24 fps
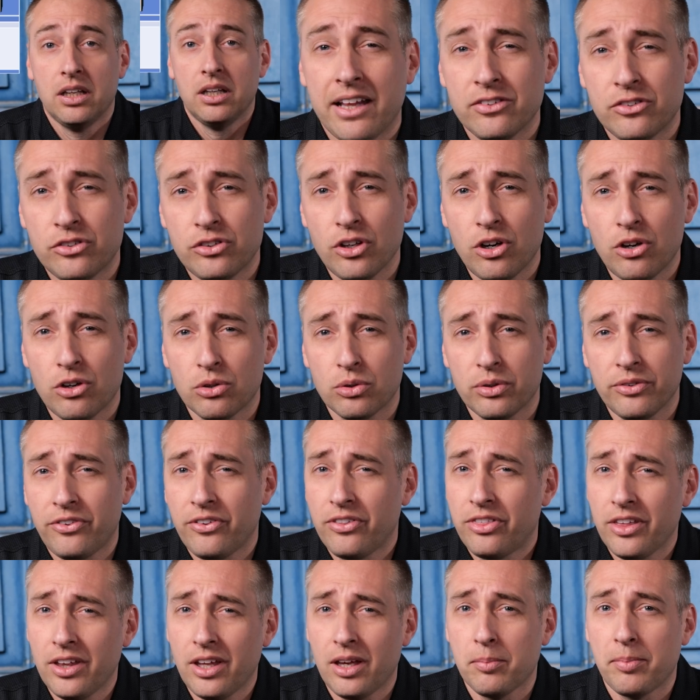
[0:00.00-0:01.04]
And so, if
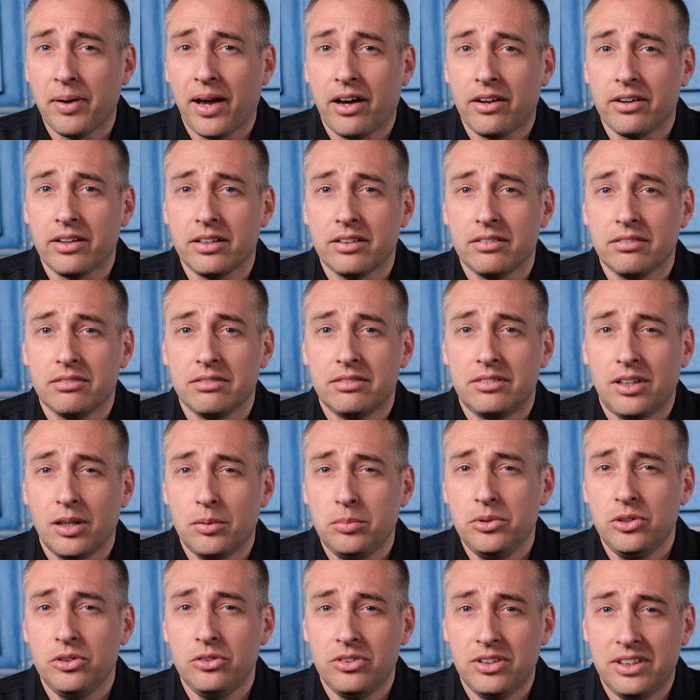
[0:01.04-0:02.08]
you think about it,
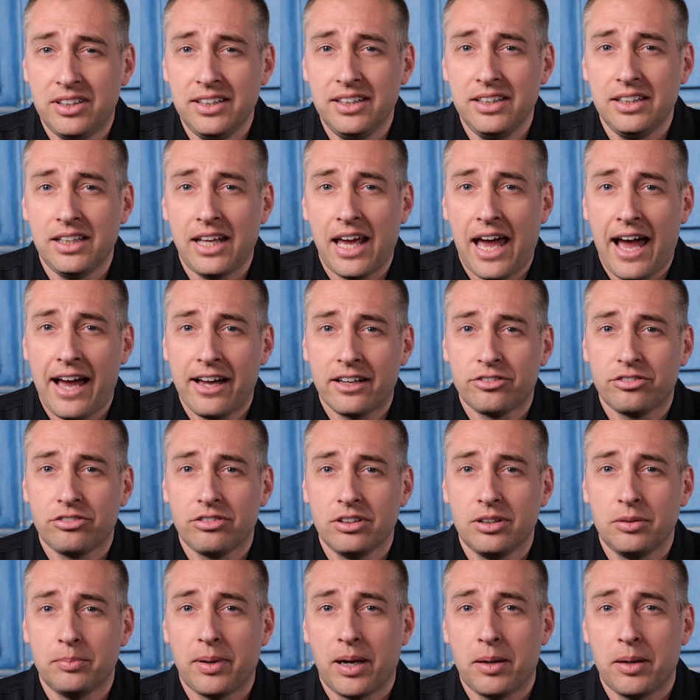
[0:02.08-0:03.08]
WD actually,